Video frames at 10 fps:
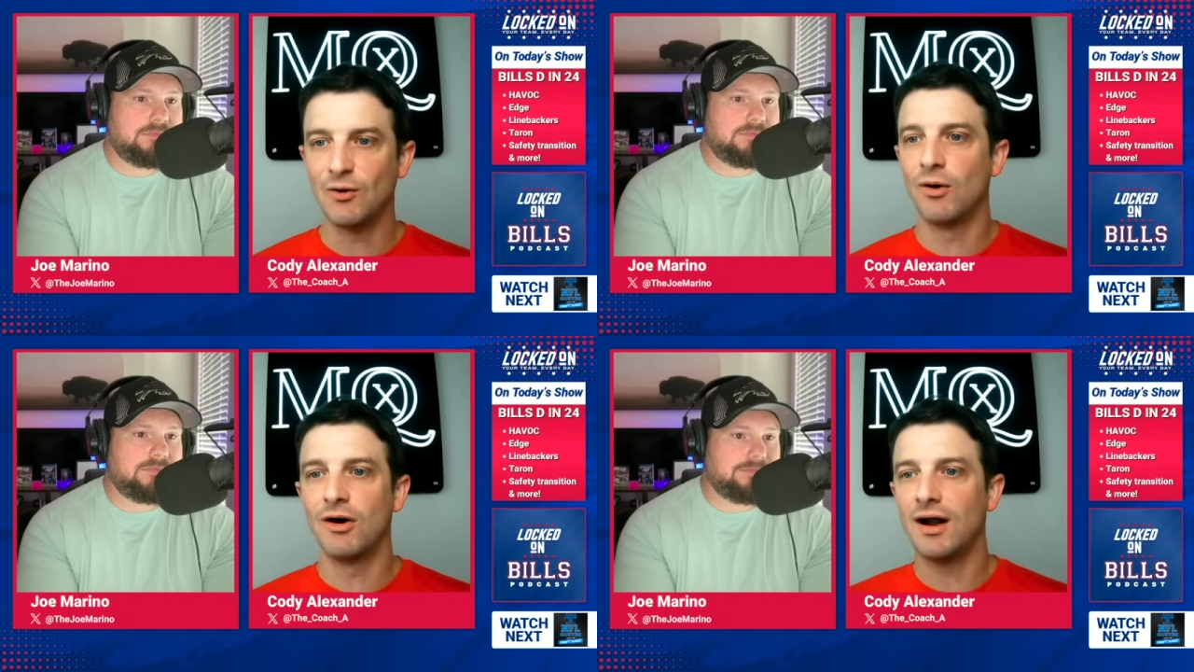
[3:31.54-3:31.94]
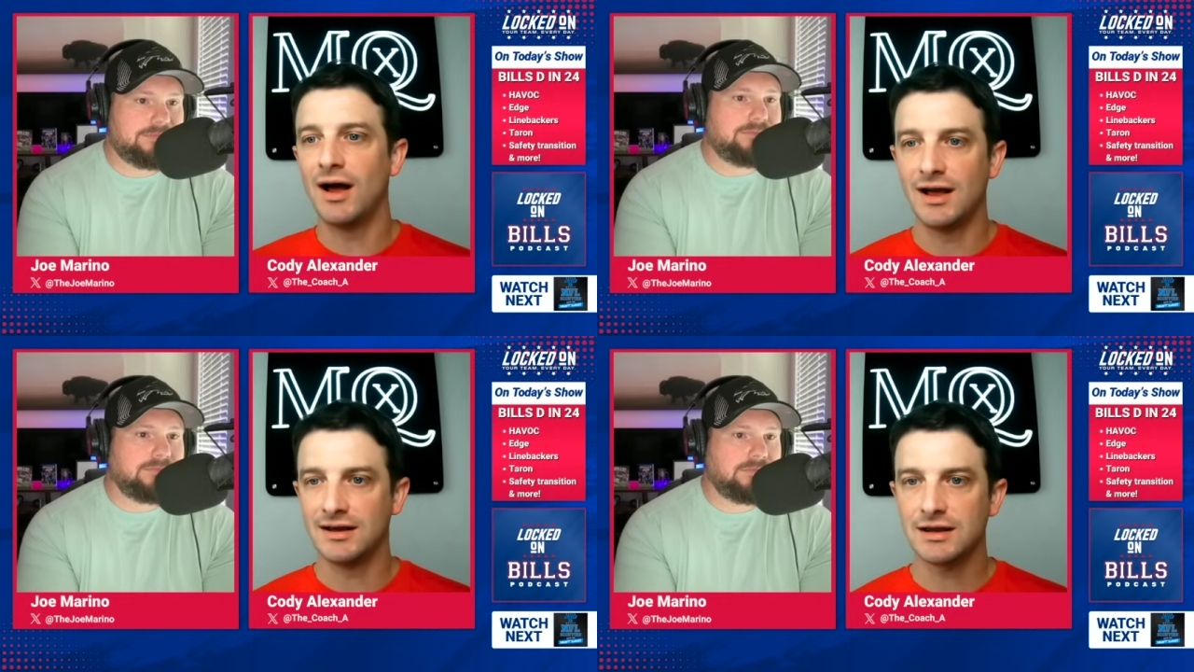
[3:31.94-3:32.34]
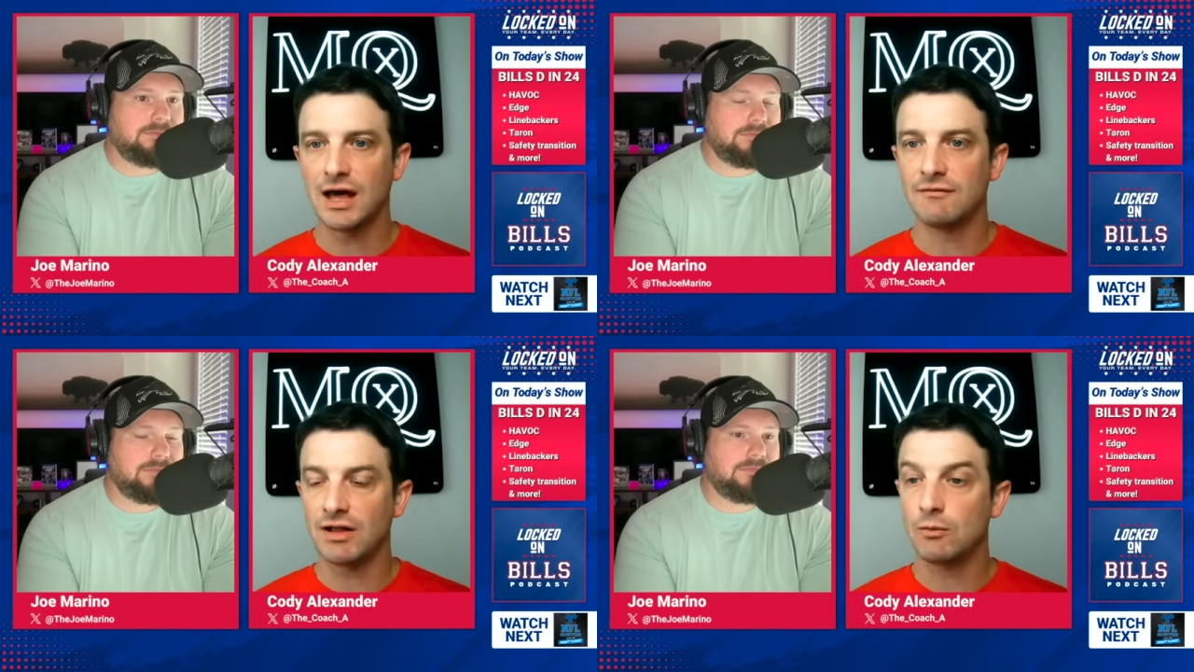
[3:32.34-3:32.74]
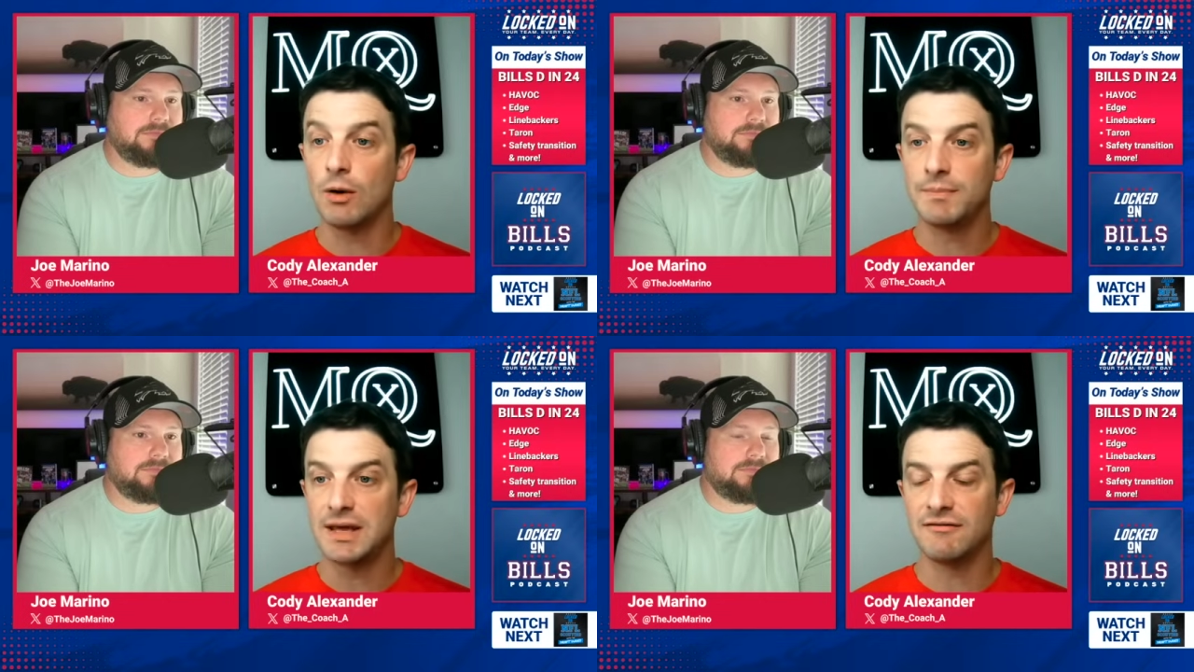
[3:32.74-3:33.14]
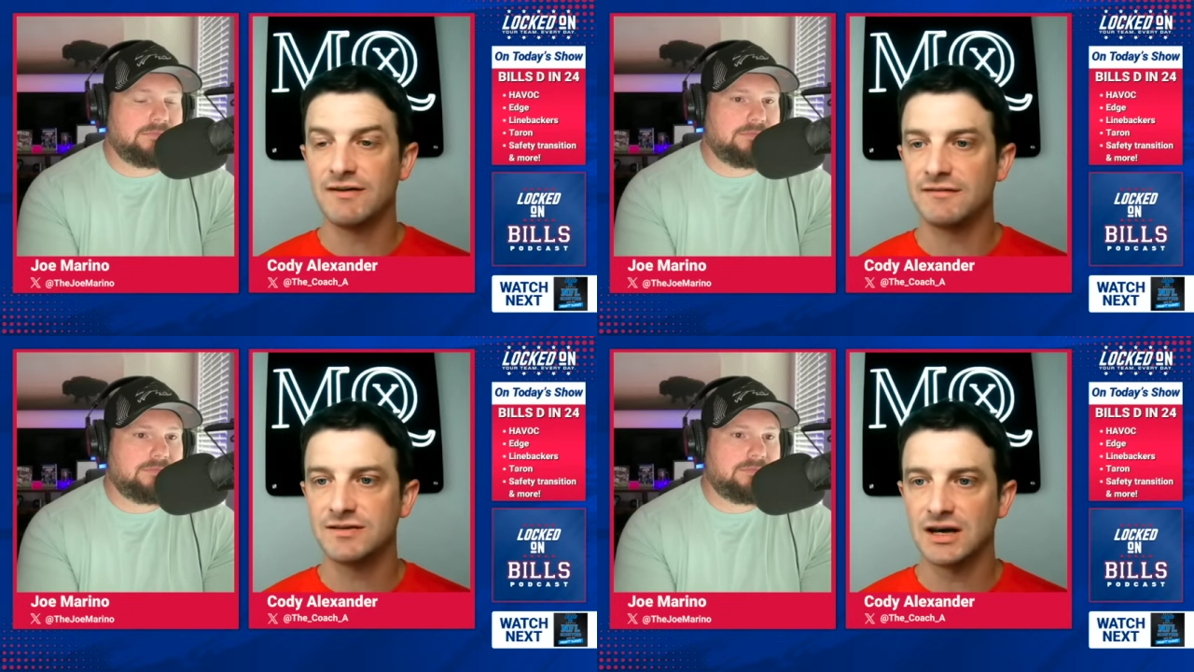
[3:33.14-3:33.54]
Speaker 1: or uh, kind of like what
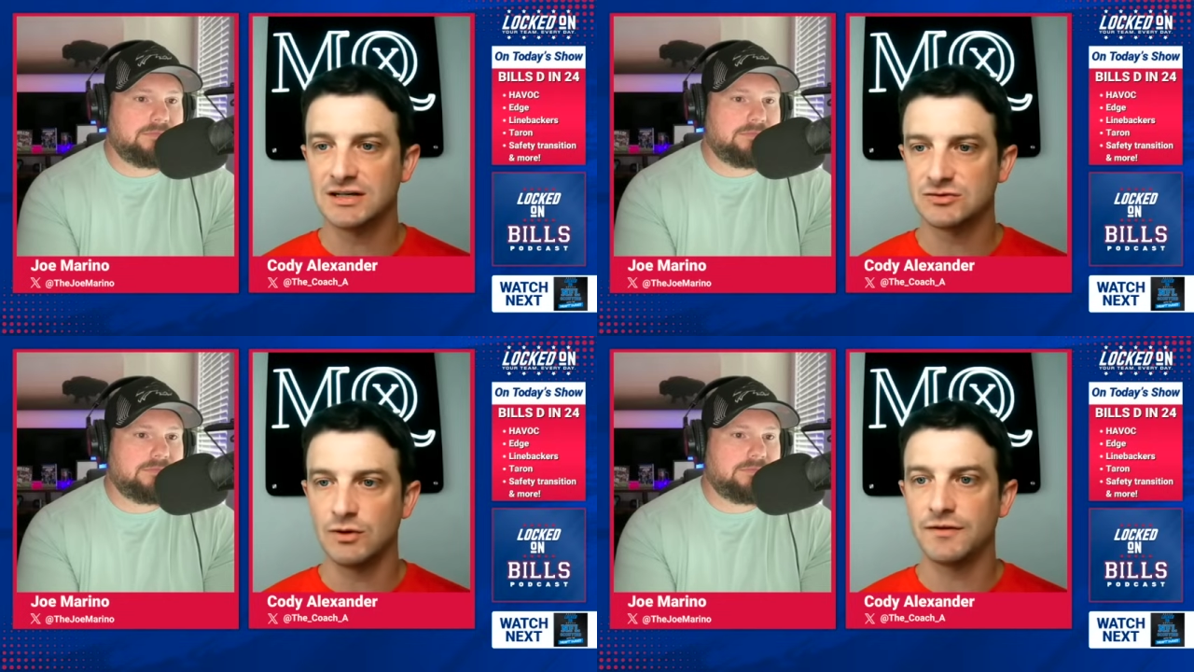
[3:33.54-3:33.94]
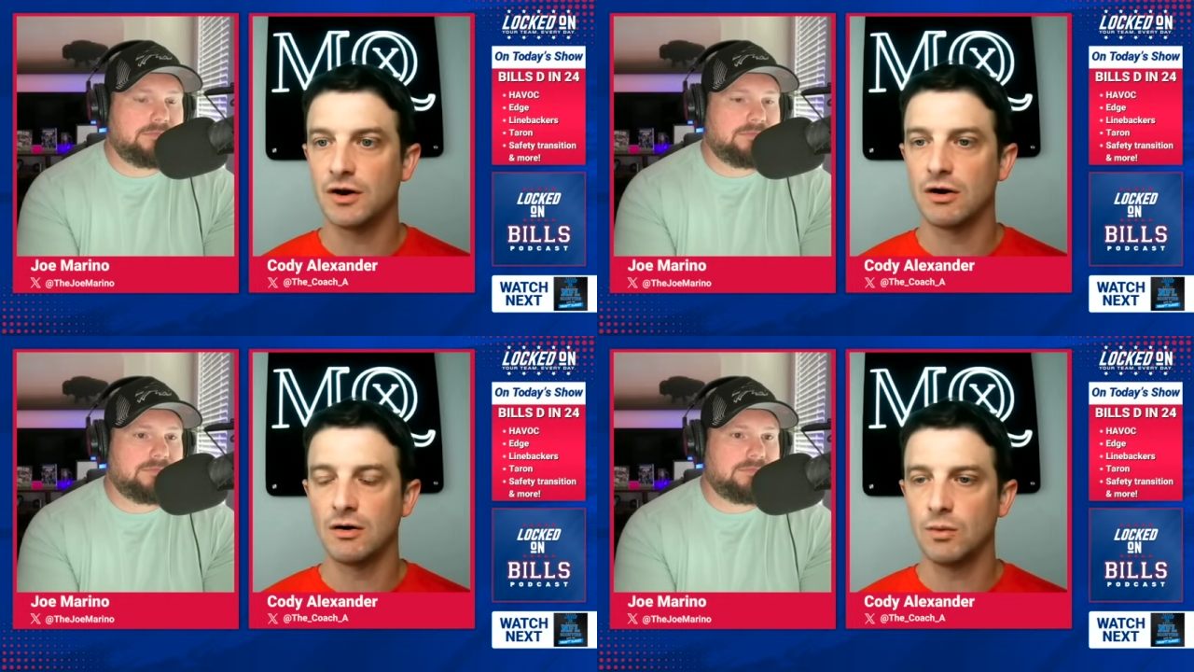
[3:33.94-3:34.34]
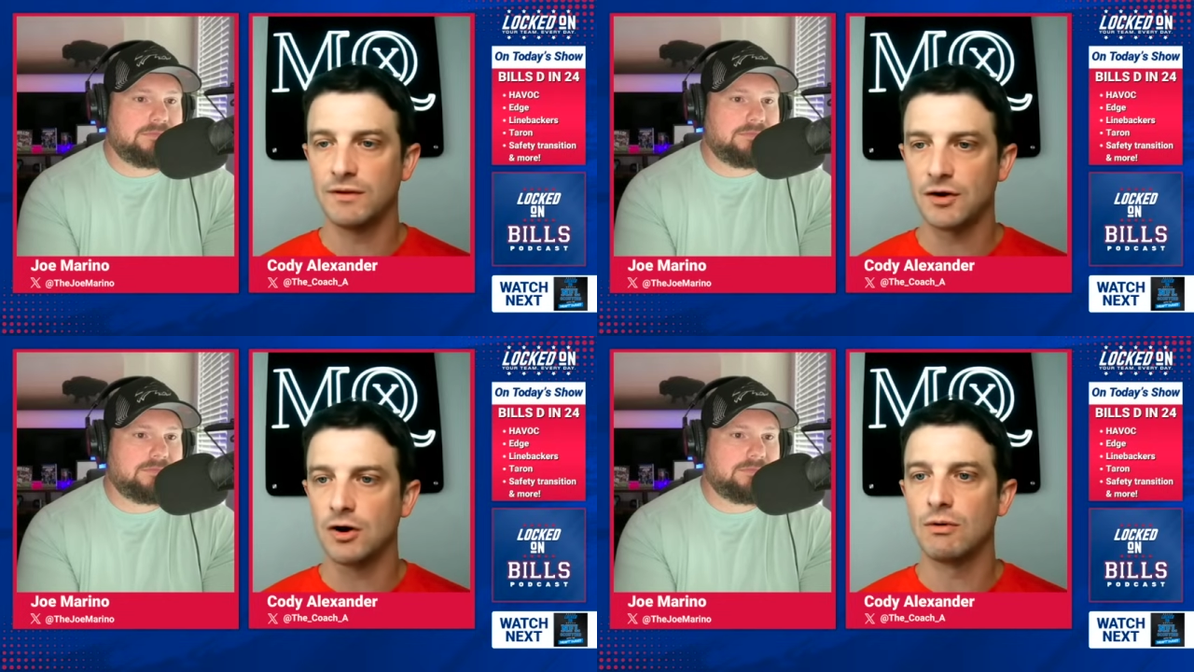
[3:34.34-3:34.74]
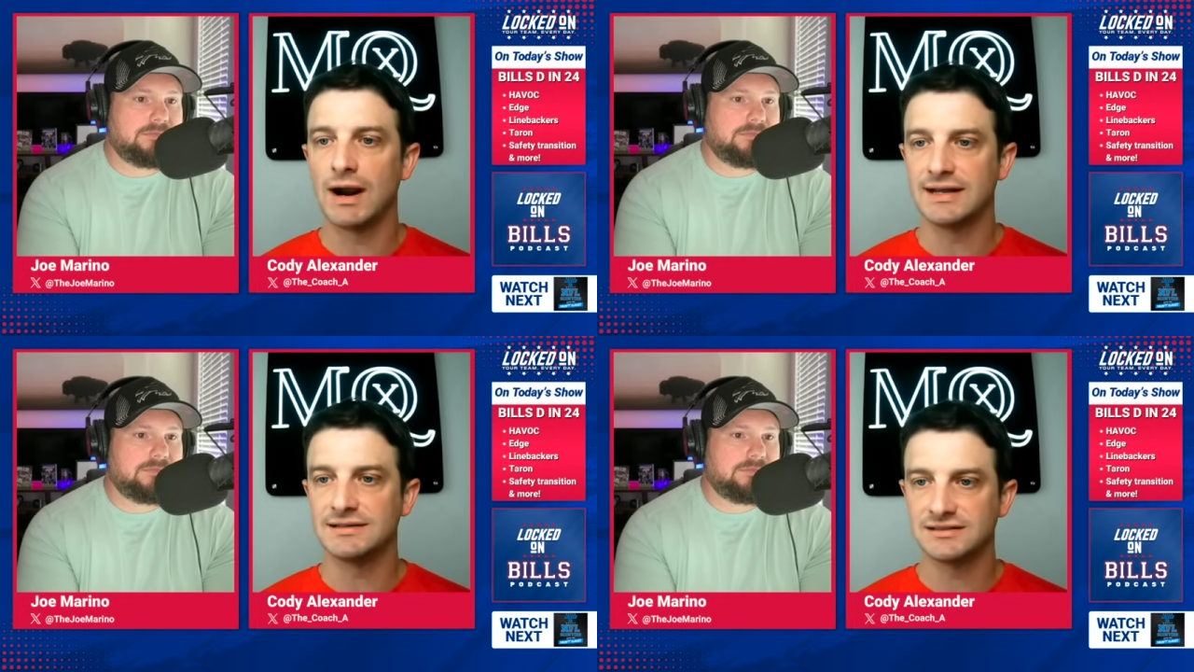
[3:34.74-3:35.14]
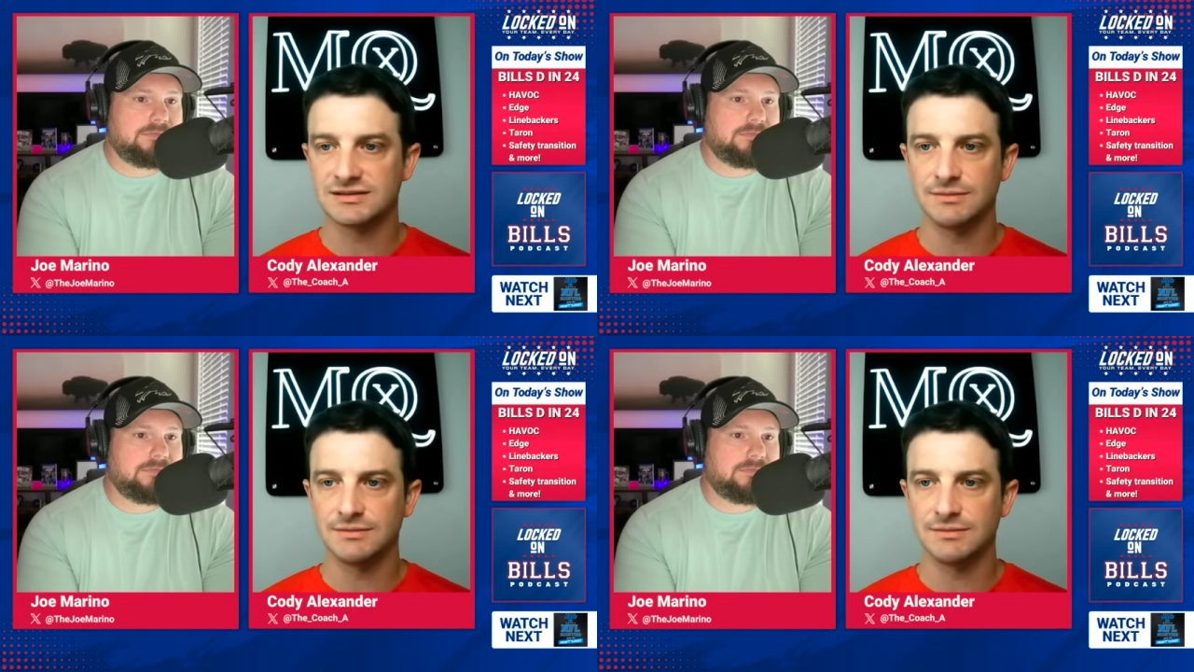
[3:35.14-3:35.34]
PFF does with their with their rating system.